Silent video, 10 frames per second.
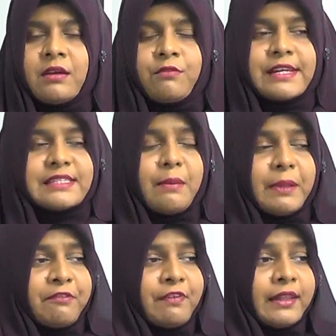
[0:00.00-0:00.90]
For example,
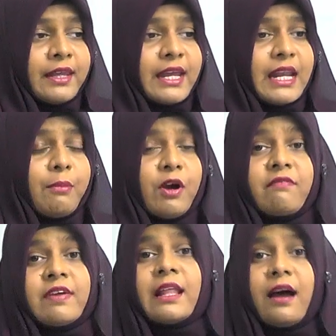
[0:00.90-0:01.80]
if you are thinking about
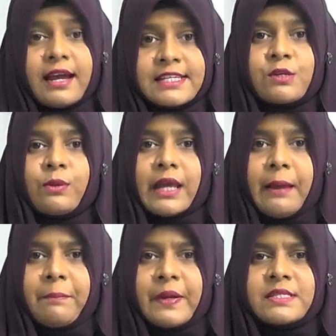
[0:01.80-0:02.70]
Villa High School
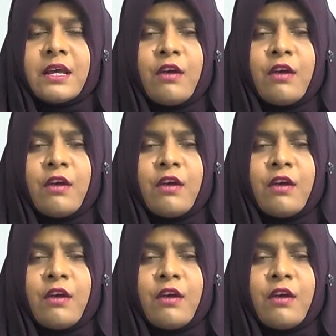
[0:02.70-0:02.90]
campus,